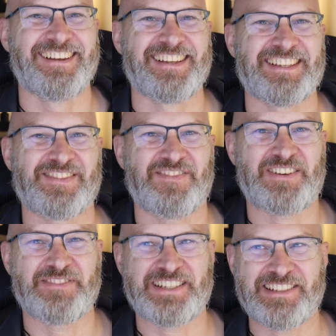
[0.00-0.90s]
It's
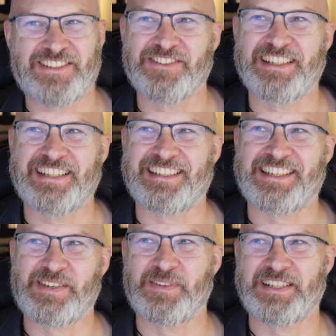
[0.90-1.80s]
fun when you're doing it to
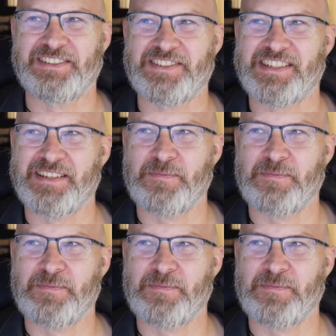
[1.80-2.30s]
someone else.